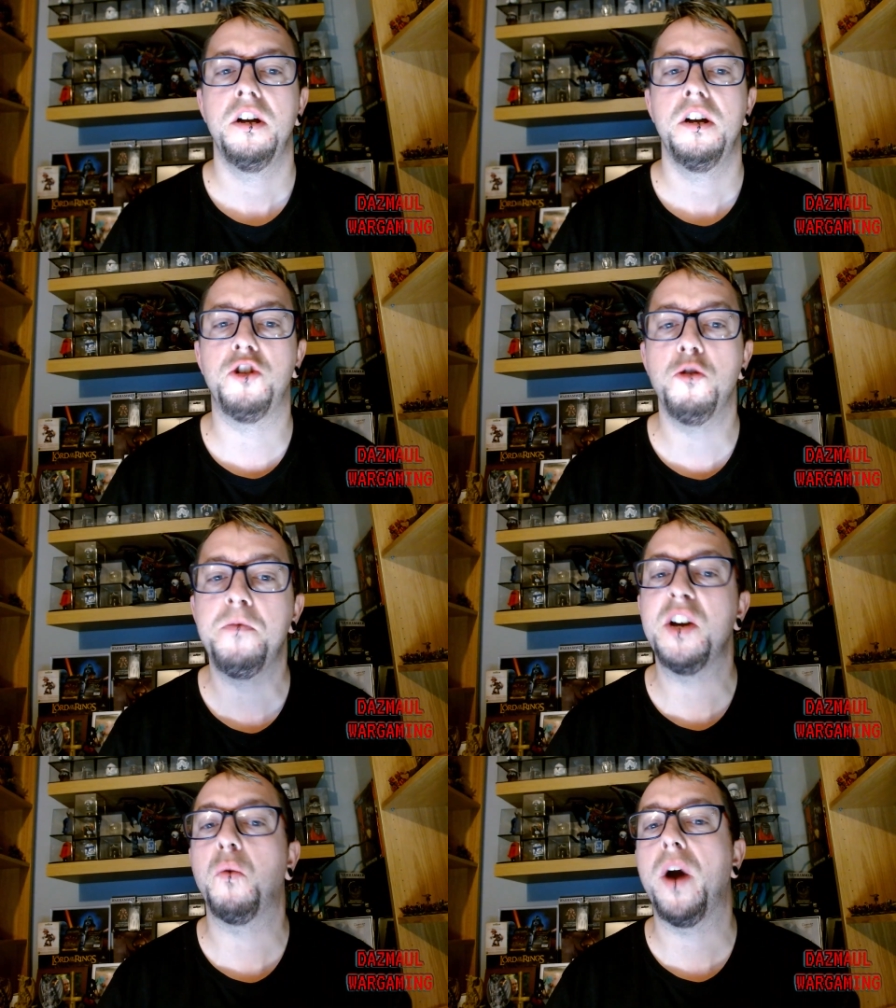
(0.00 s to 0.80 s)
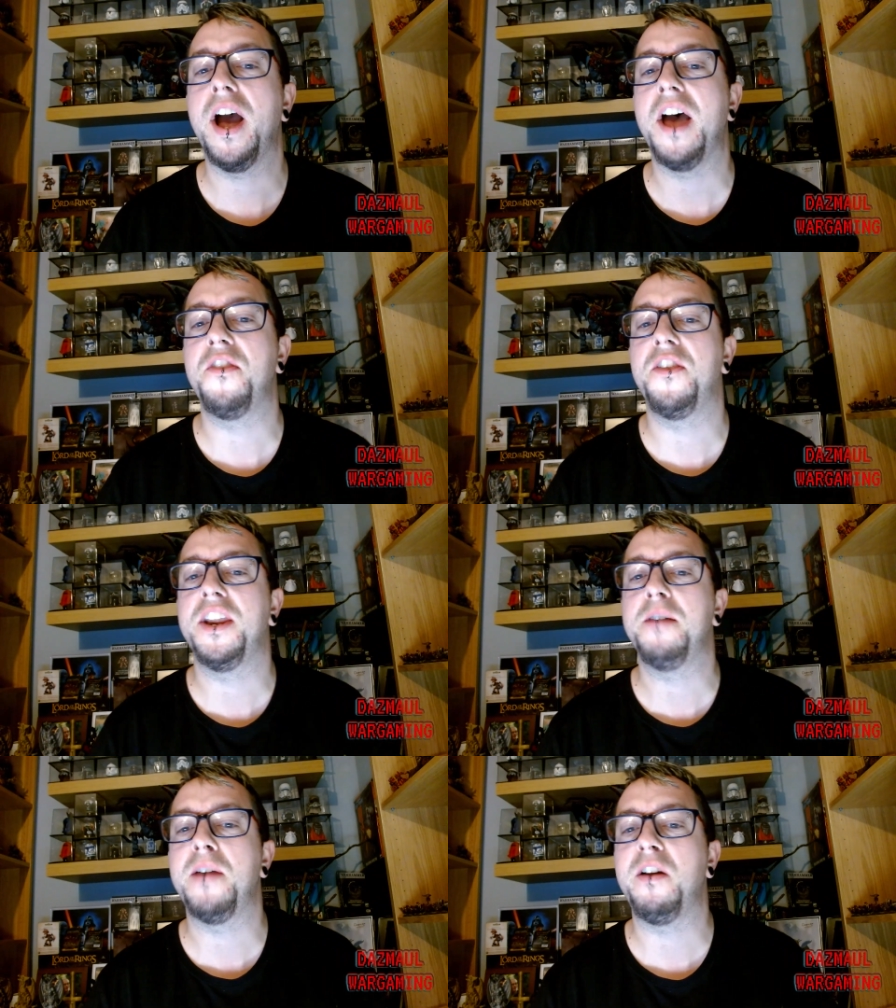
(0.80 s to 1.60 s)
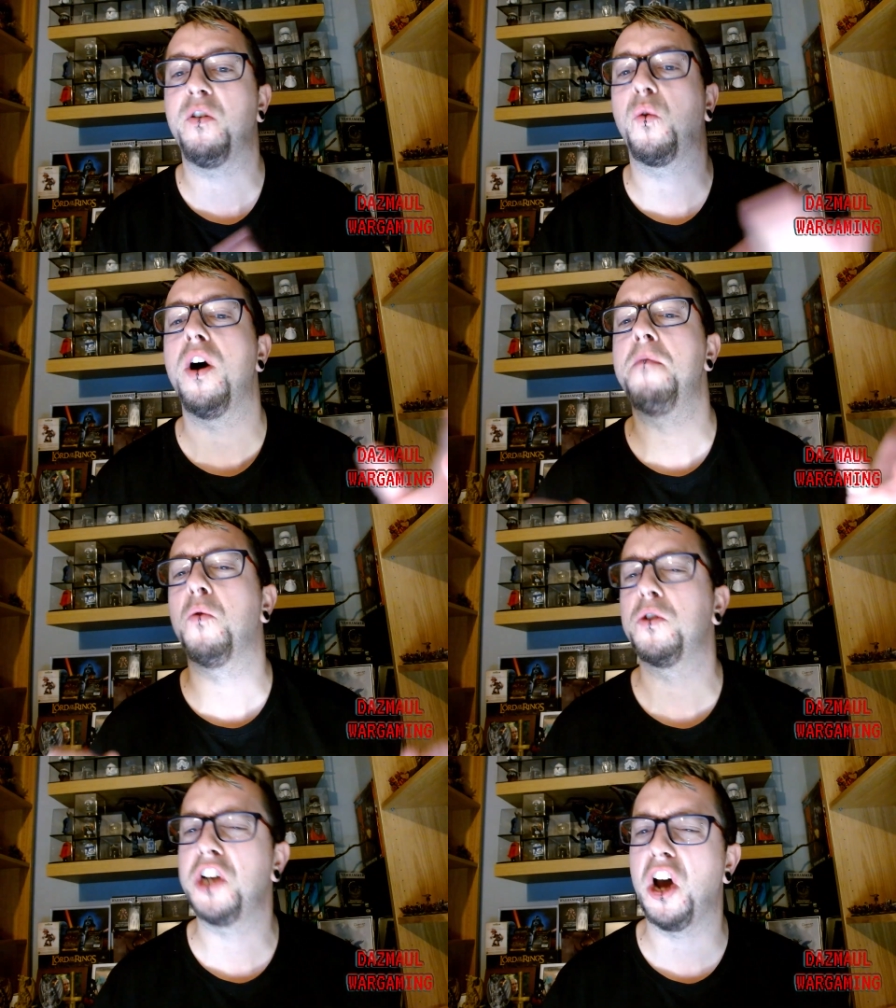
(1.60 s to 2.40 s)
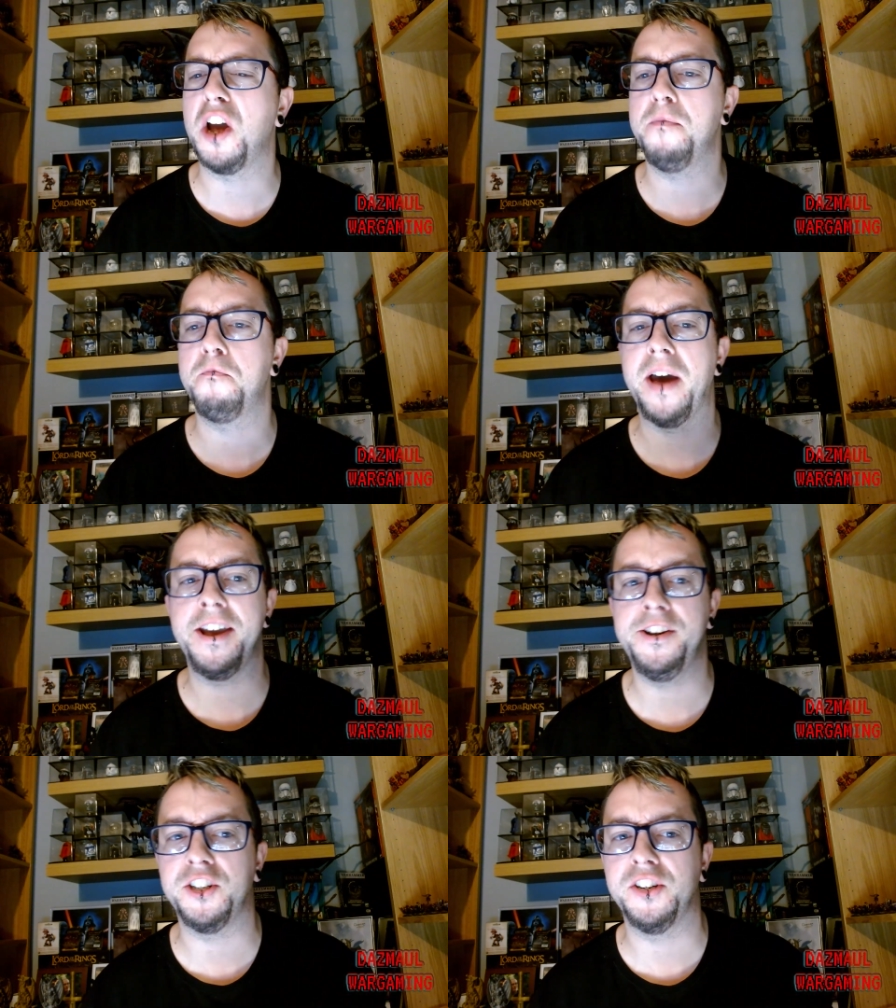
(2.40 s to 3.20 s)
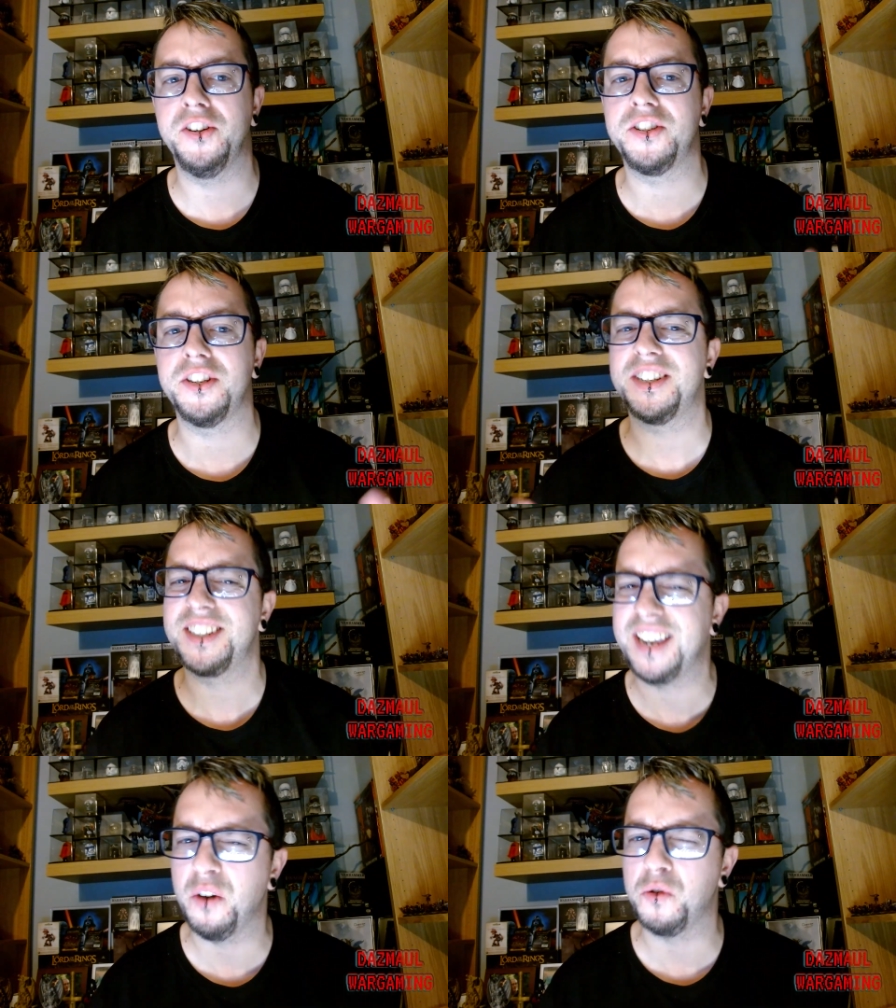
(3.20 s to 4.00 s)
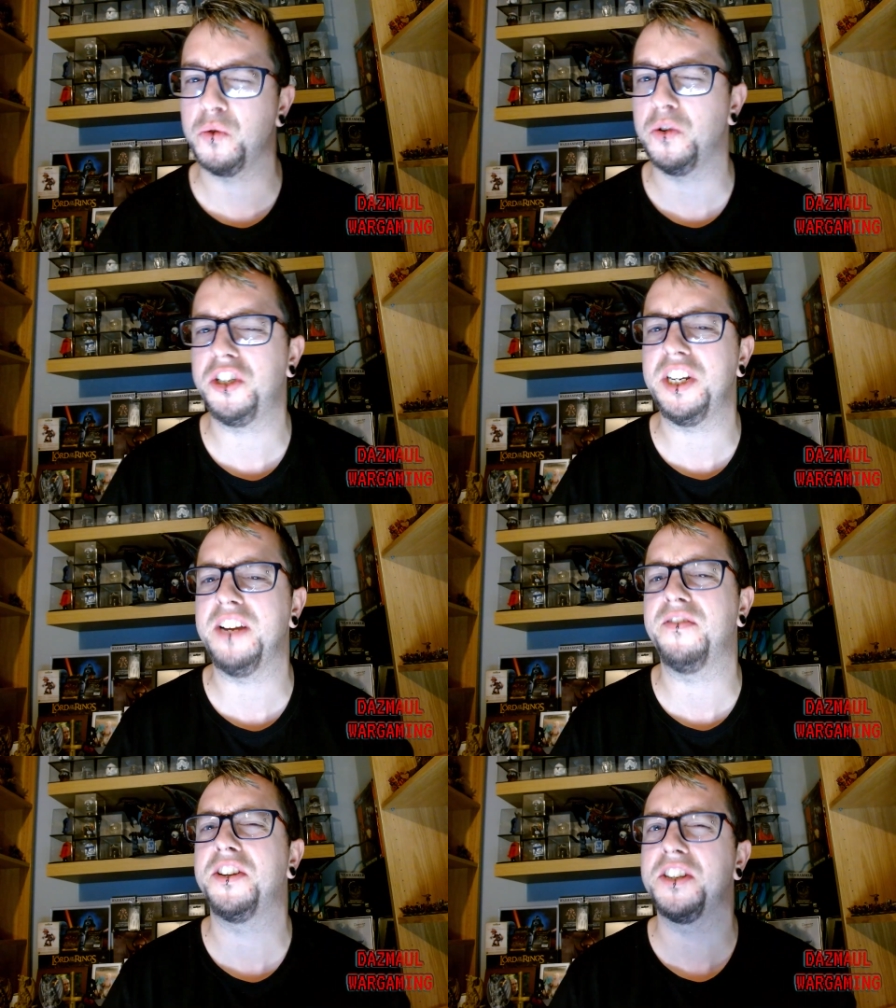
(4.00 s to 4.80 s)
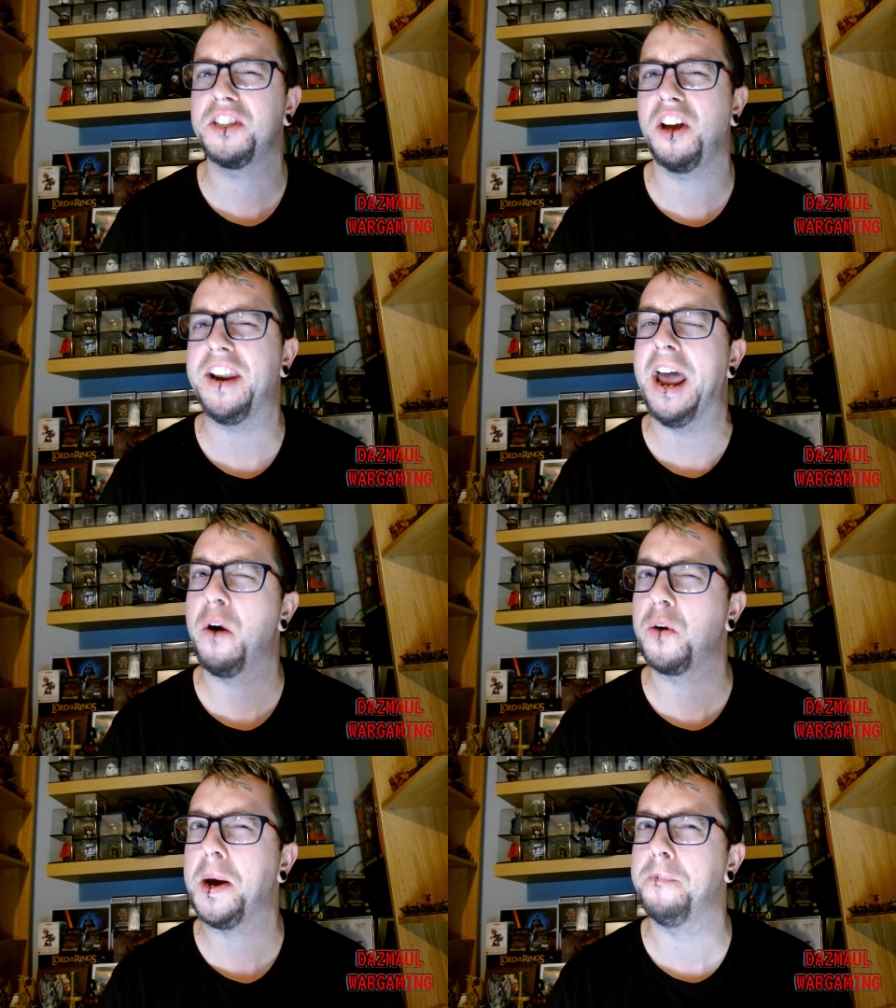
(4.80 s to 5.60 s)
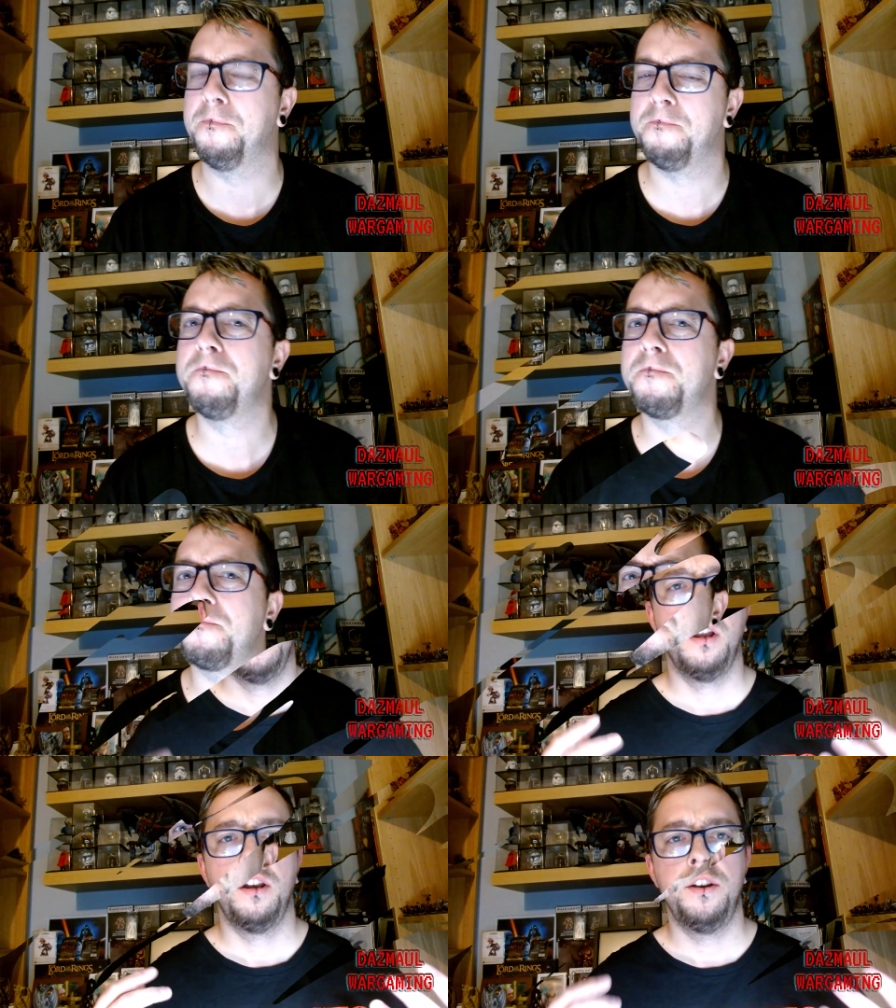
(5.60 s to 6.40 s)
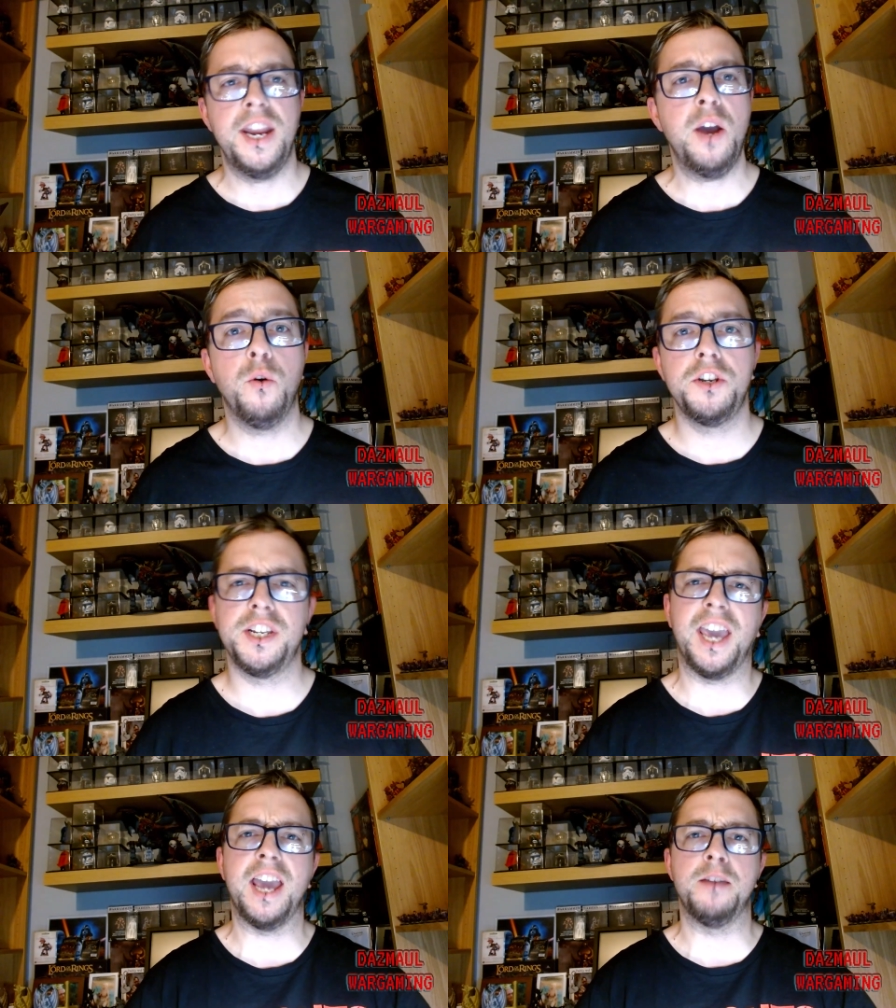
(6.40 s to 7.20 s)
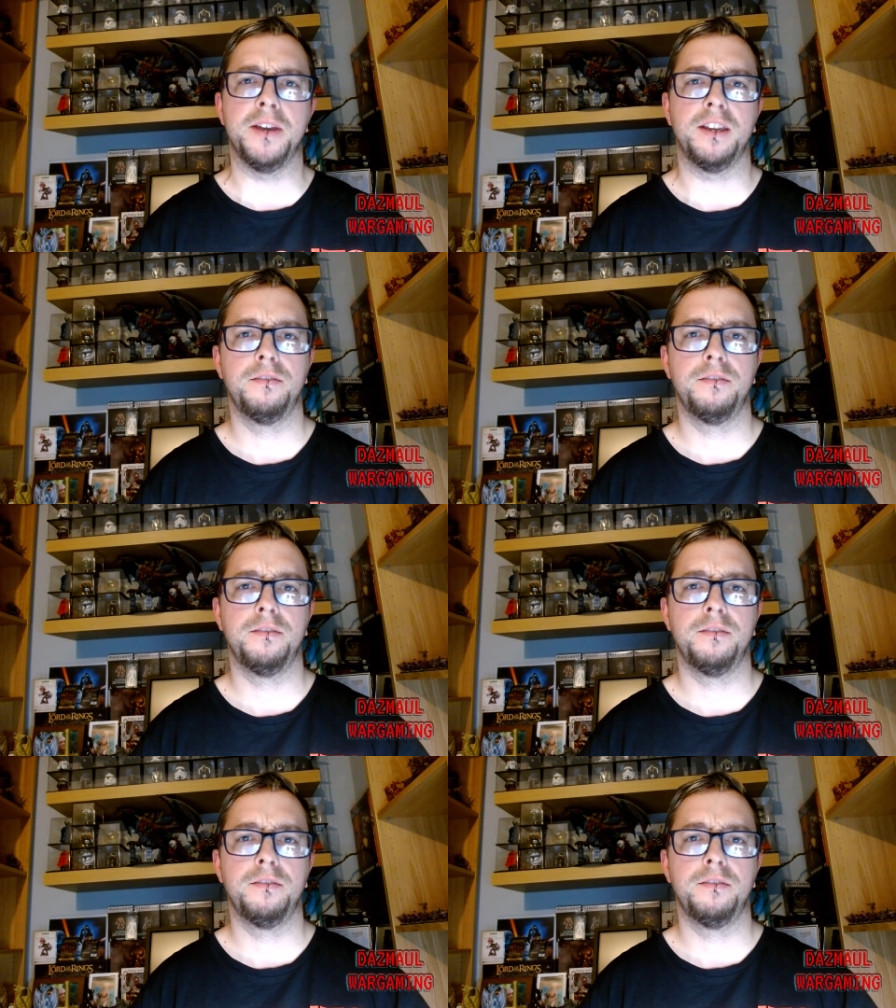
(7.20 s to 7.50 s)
do be aware that it may require more time, patience and skill to achieve the desired outcome. Now on to gaming.